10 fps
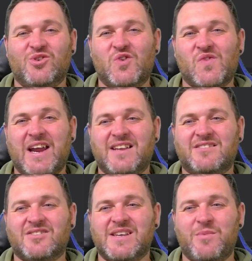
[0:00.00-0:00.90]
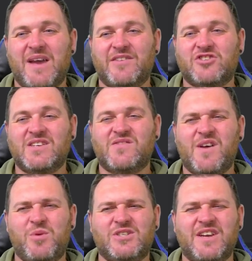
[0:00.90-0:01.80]
great, does it? We have a transfer
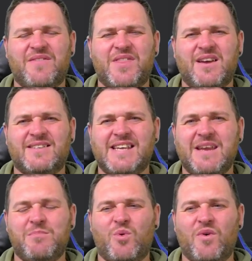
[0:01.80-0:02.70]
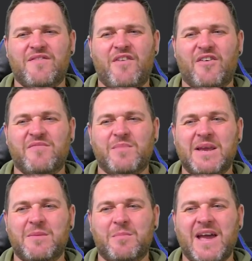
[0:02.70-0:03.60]
budget of £13.5
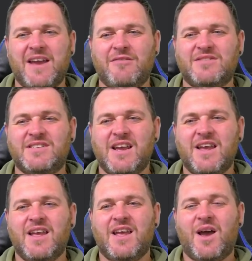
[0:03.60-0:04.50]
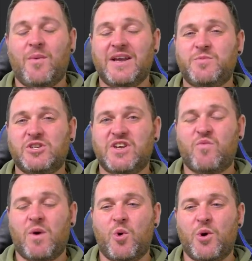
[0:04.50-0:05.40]
million, a wage budget of
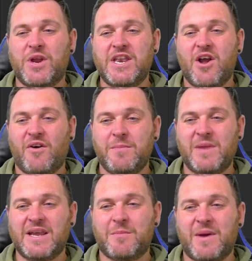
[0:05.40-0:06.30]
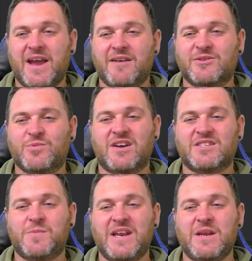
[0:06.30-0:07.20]
£1.9 million. We are
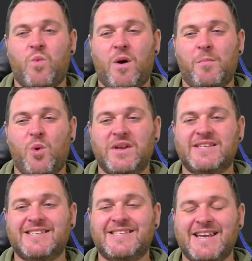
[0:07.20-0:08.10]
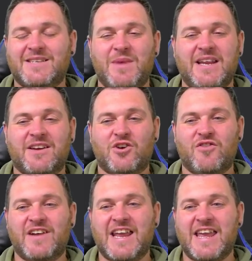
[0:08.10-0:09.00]
spending £1.6 million
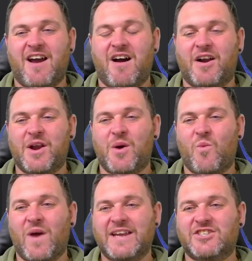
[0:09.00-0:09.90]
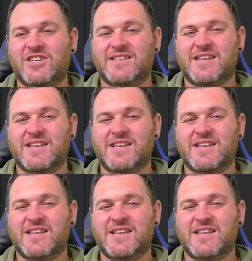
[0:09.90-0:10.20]
currently on wages.